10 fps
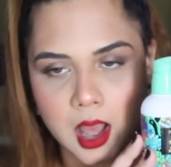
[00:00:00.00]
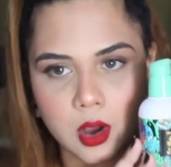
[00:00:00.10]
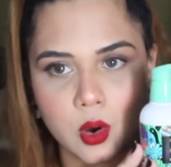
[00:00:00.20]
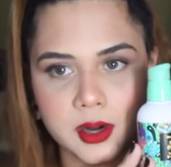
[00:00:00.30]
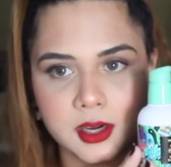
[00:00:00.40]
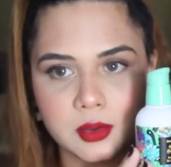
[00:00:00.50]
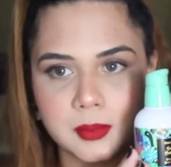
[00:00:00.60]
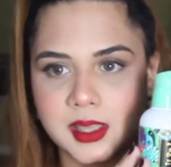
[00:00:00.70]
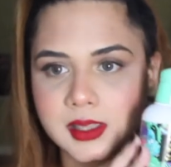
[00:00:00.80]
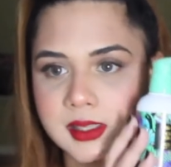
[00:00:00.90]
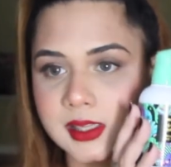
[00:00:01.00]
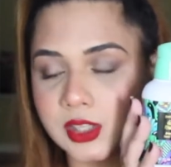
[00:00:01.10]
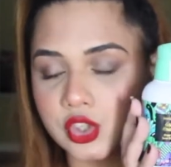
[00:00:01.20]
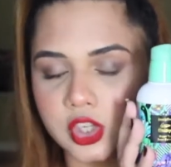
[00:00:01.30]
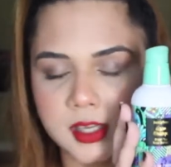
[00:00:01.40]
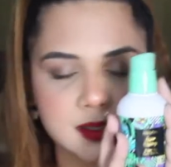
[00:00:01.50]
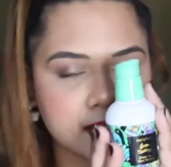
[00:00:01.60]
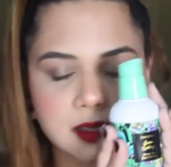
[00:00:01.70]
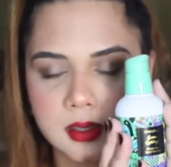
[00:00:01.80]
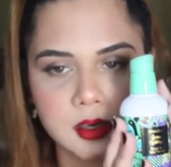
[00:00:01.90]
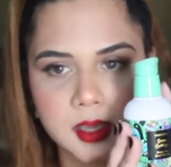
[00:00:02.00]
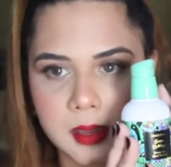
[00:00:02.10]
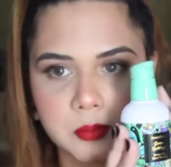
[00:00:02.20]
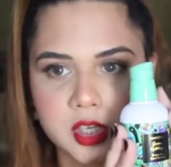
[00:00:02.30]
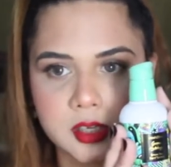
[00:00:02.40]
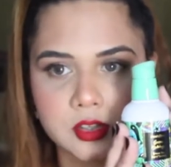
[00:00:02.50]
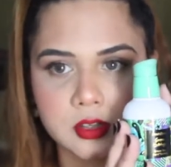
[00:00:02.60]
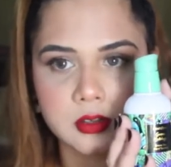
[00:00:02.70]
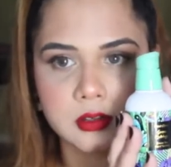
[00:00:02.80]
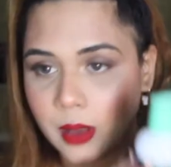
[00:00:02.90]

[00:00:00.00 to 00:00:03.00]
according to me, this is just a game changer.